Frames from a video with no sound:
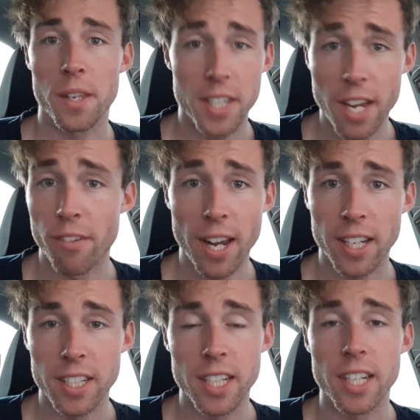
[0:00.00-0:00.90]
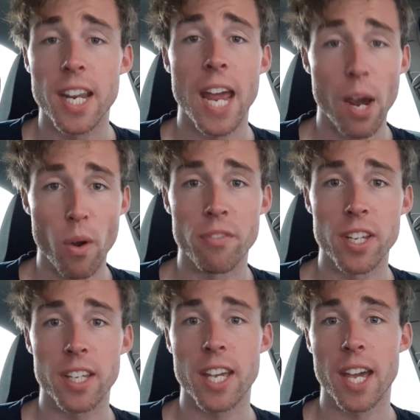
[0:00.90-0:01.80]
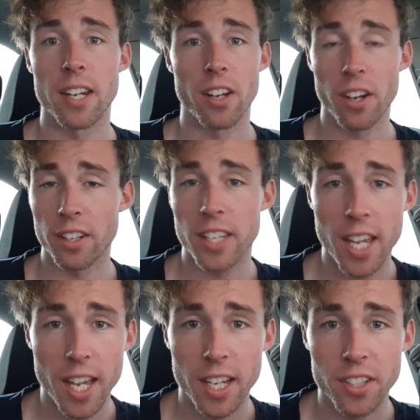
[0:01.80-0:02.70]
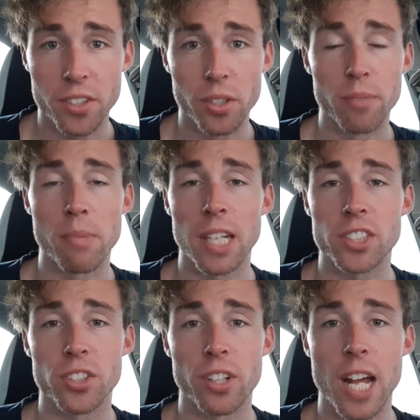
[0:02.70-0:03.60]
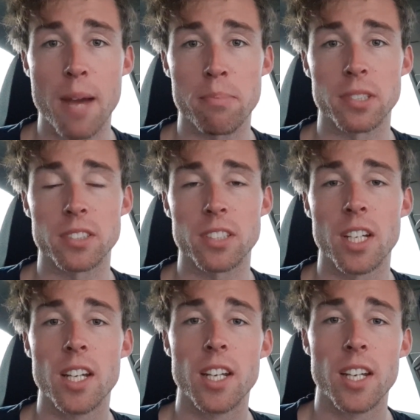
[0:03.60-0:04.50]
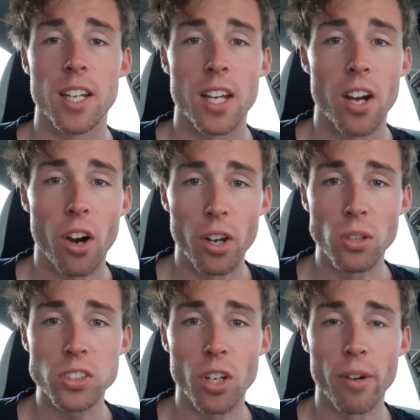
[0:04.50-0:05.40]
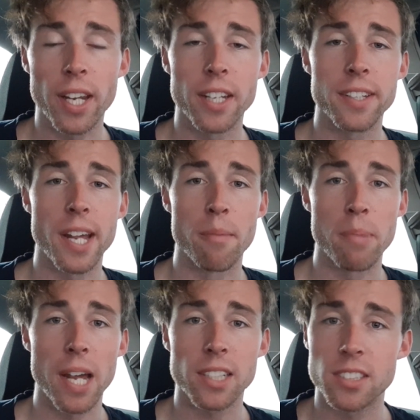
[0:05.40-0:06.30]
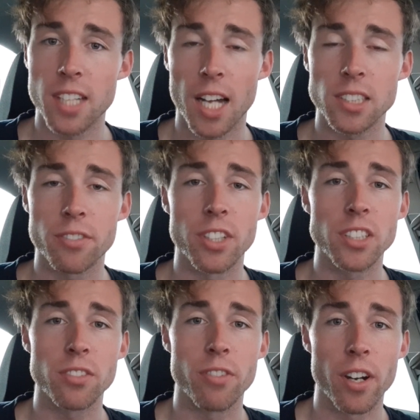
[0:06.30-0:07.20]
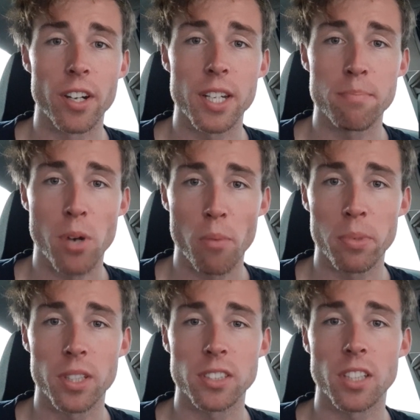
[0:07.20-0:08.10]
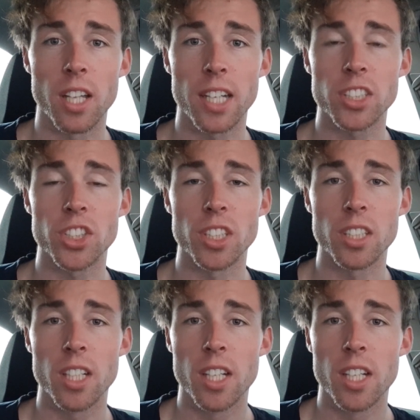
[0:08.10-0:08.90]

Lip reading: Get Rankin in however you can. I don't care how you do it. Make sure it happens. I also reckon down back, Starcevic, very popular selection.